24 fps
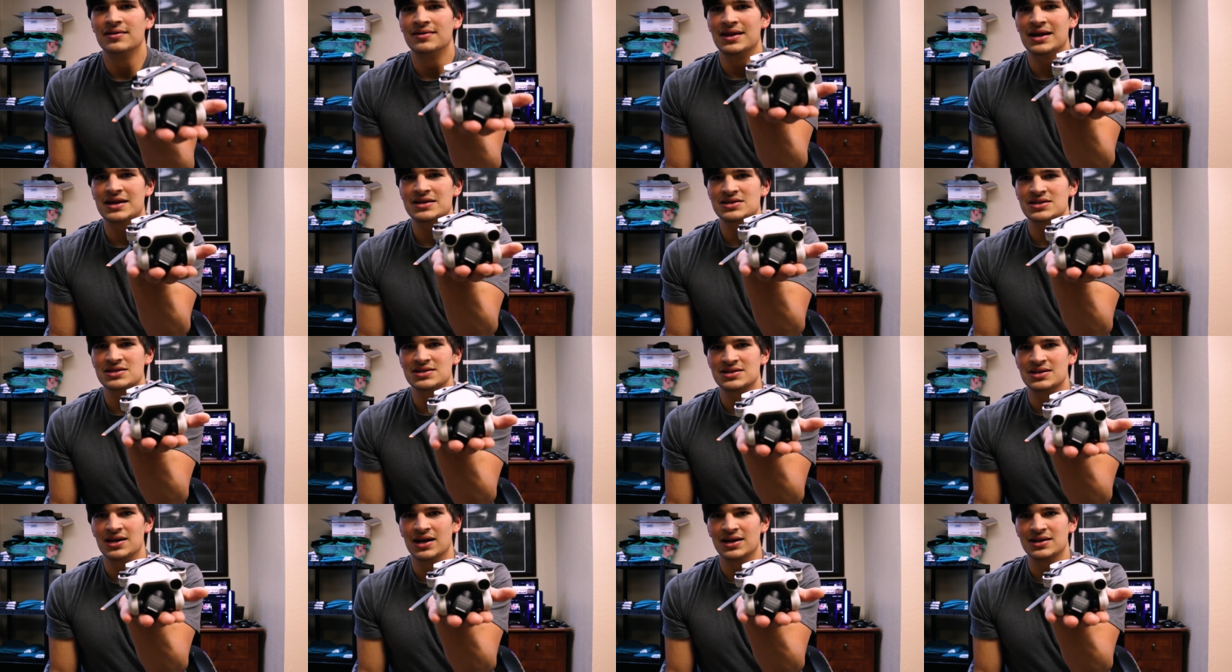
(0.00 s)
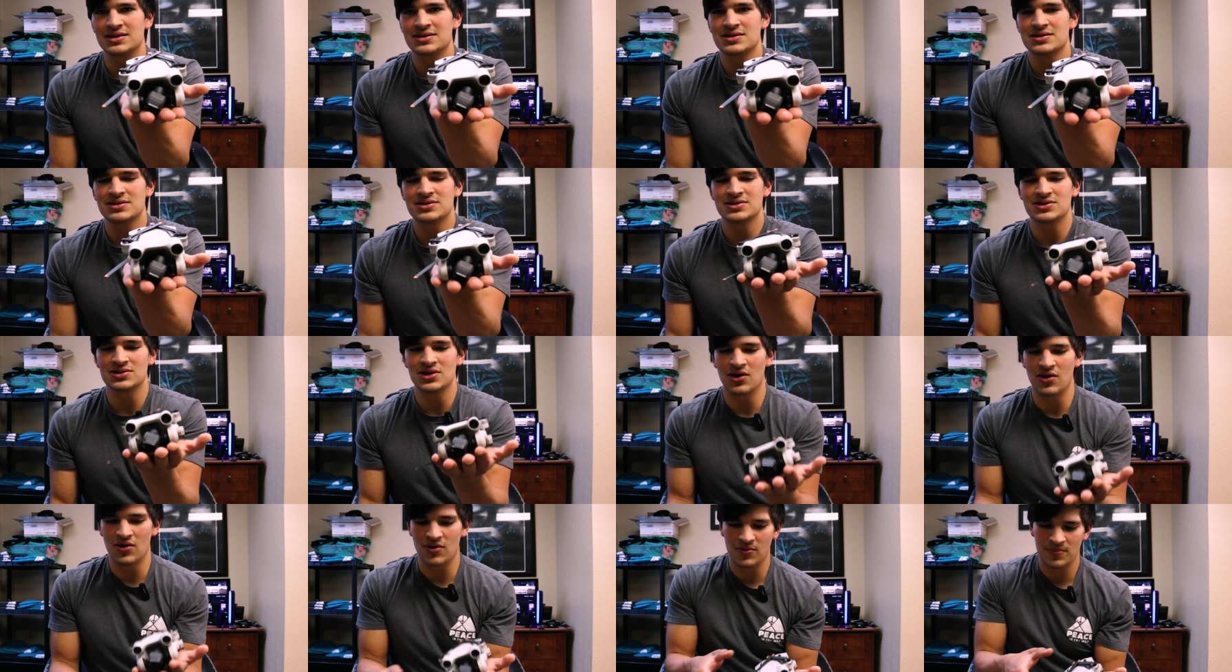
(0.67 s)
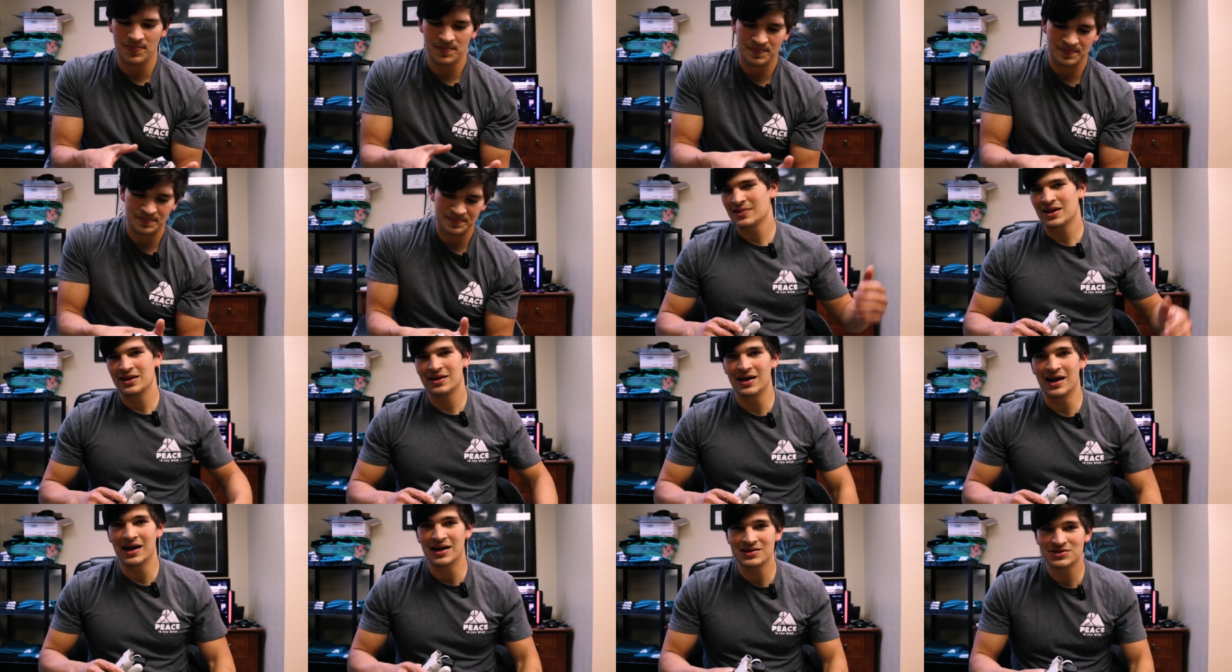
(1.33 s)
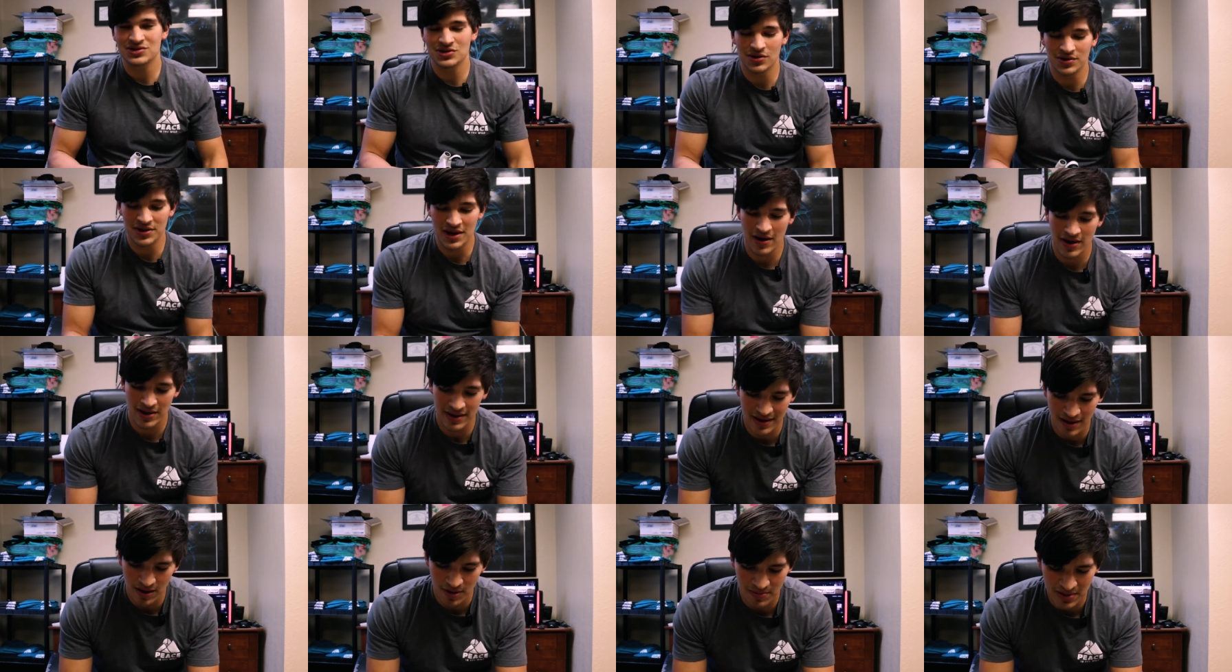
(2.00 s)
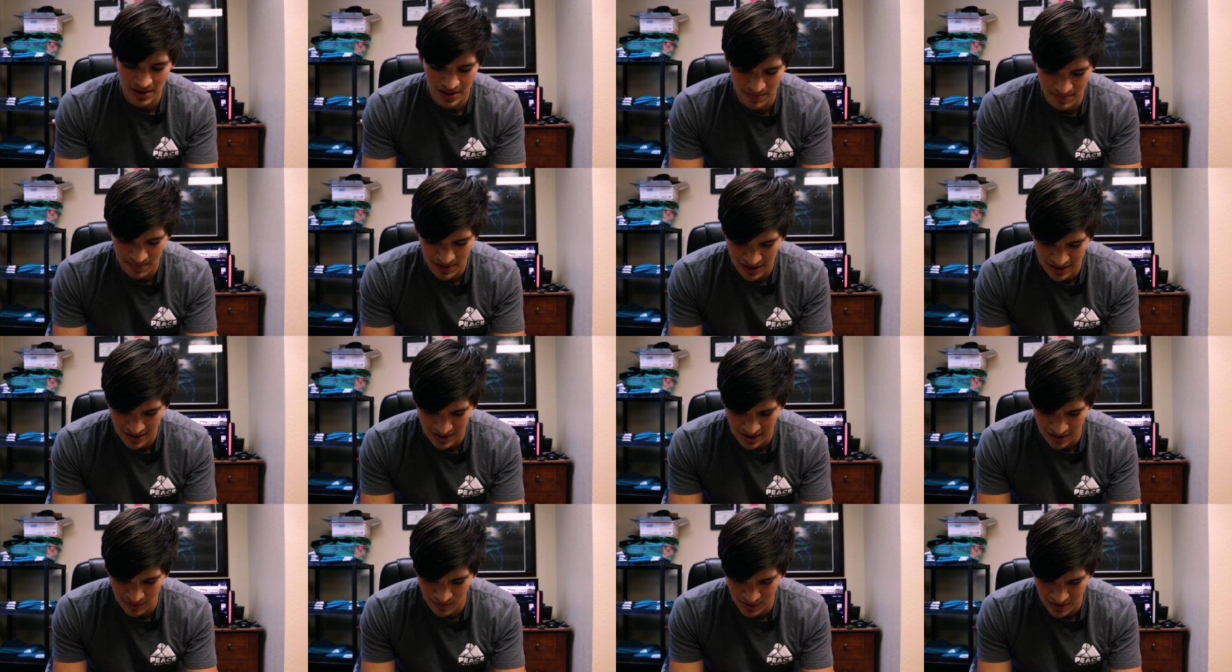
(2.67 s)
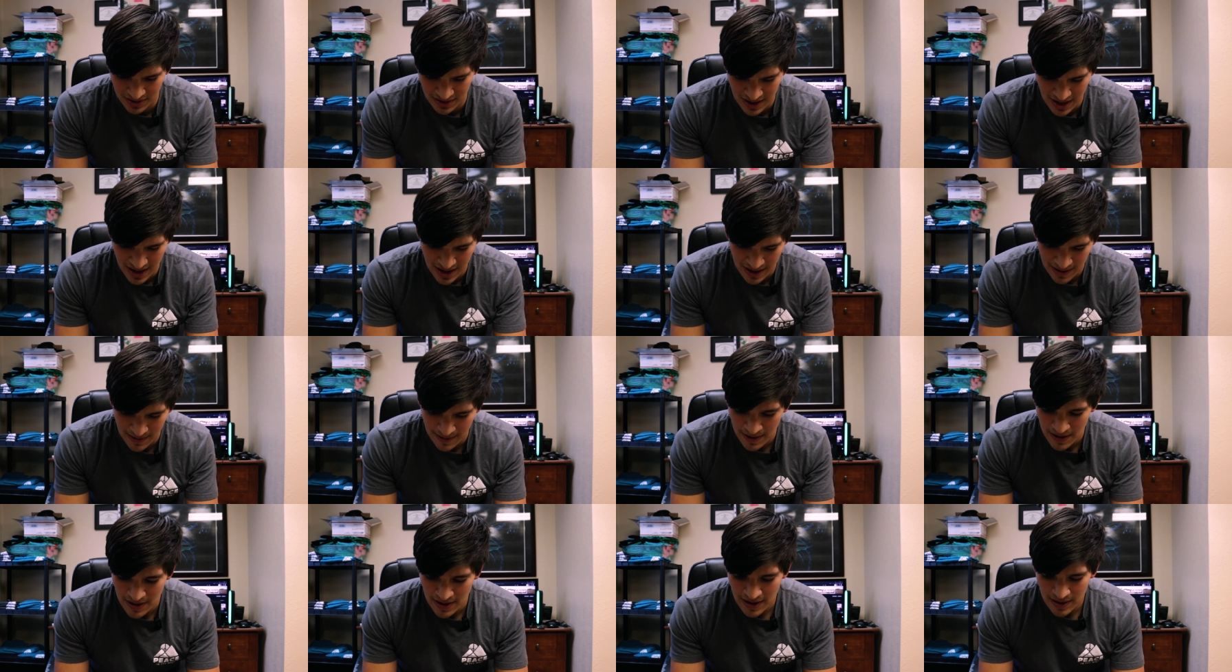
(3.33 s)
that's just nuts. So yeah, so that, that would be the big thing with that.